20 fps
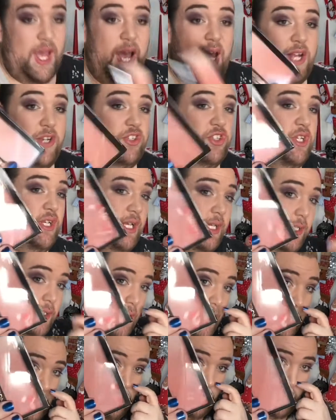Actually,
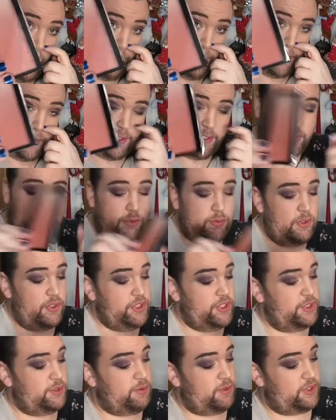no, I'm not going to
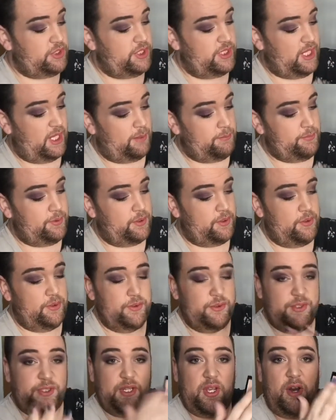swatchy swatchy that
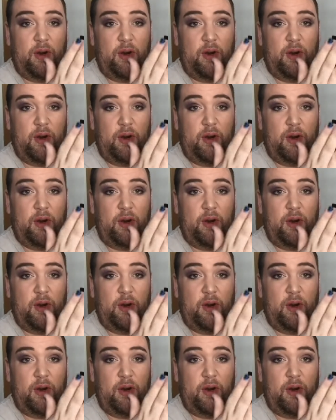because